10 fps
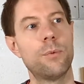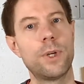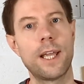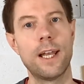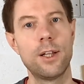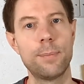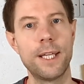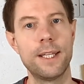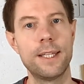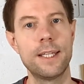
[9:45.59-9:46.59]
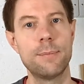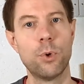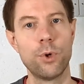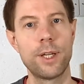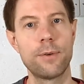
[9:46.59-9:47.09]
We get a little bit in the
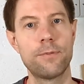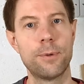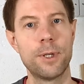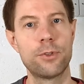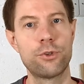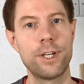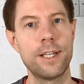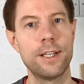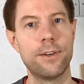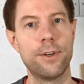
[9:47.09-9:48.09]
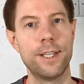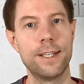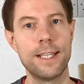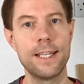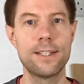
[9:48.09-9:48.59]
morning from a tree in
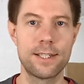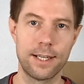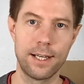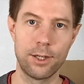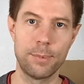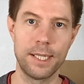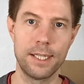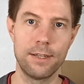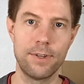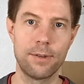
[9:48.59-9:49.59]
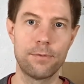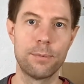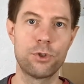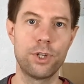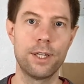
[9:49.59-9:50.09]
the east and a little bit in the evening from
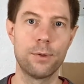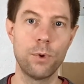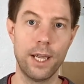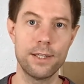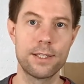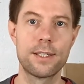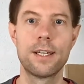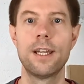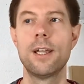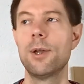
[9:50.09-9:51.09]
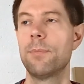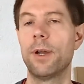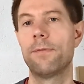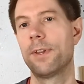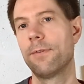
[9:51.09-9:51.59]
a tree in the west,
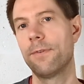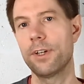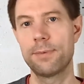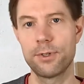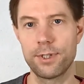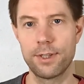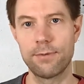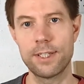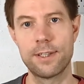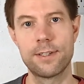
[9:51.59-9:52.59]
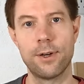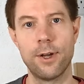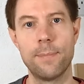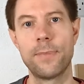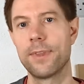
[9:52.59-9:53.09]
but for the vast majority of the rest of the
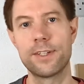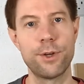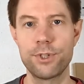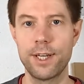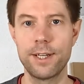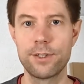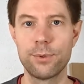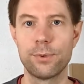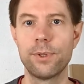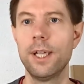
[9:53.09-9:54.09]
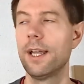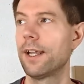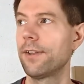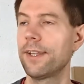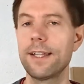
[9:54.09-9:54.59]
time, there's no shading at all.
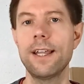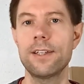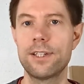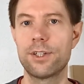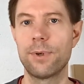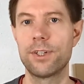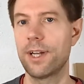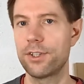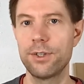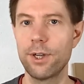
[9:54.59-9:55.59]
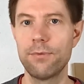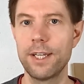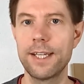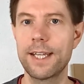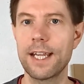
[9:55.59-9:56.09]
And I think in that situation, actually, you don't
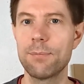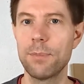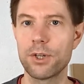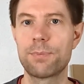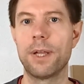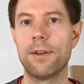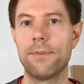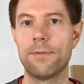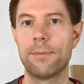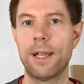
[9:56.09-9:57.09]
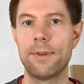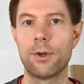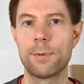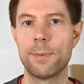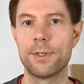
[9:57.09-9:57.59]
really gain much benefit from having
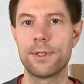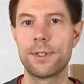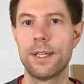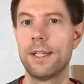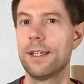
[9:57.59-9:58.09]
optimizers.